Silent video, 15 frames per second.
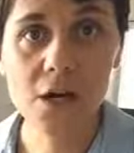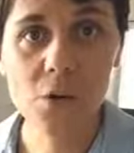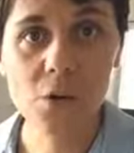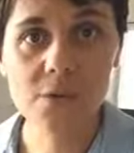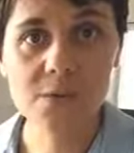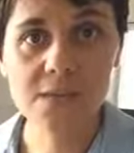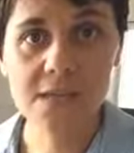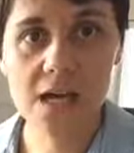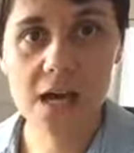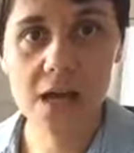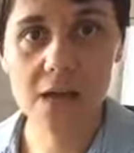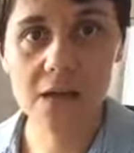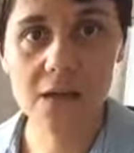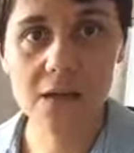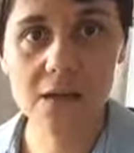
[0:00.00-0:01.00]
What was
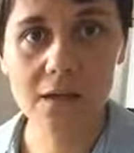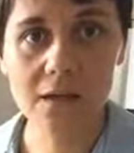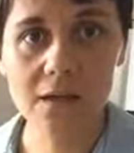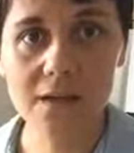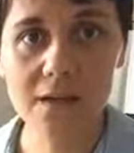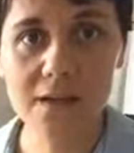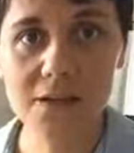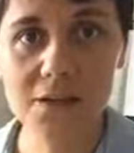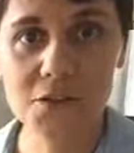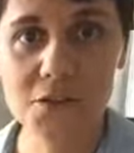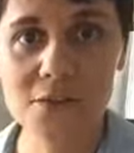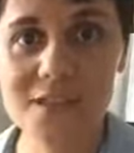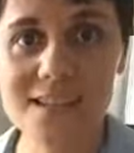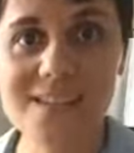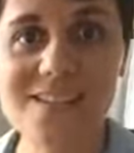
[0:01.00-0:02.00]
that? I don't know
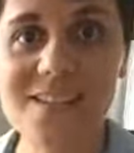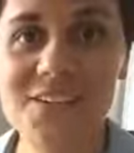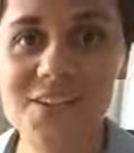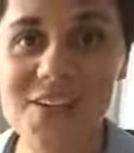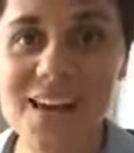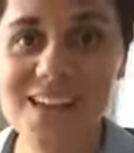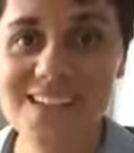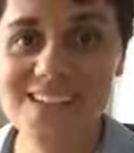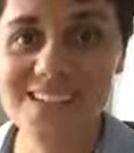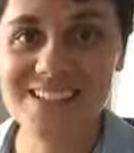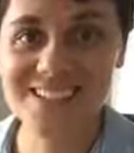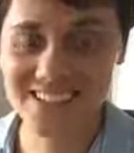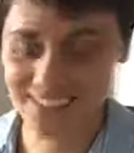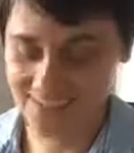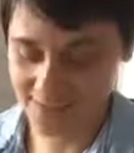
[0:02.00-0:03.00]
what that's in relation
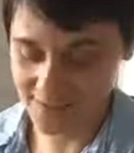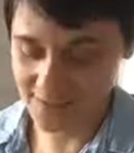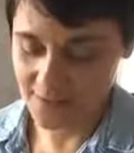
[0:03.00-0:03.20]
to.